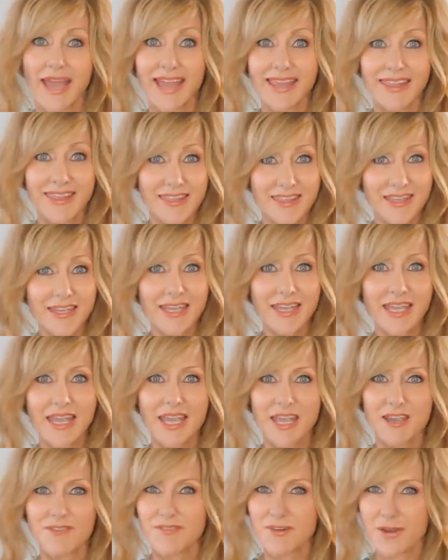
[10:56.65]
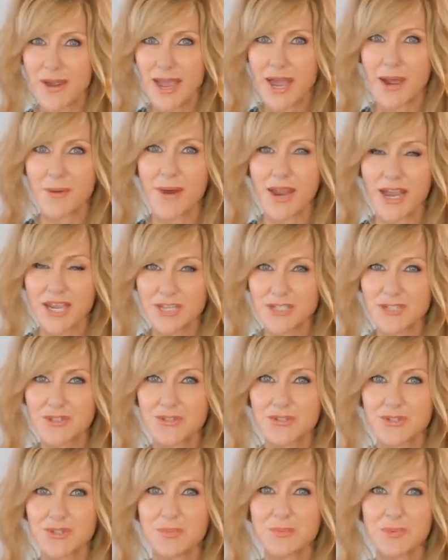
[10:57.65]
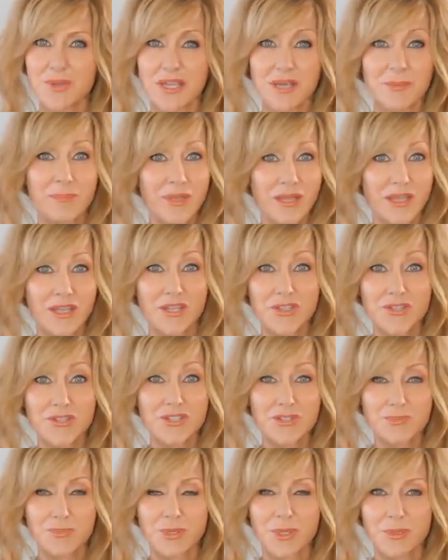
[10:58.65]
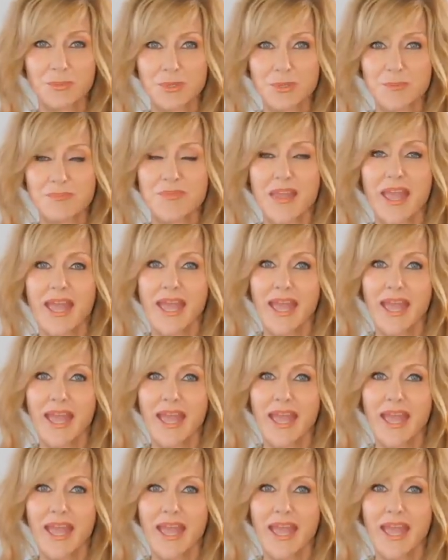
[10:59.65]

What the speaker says: And thinning hair for our age group can be a huge problem.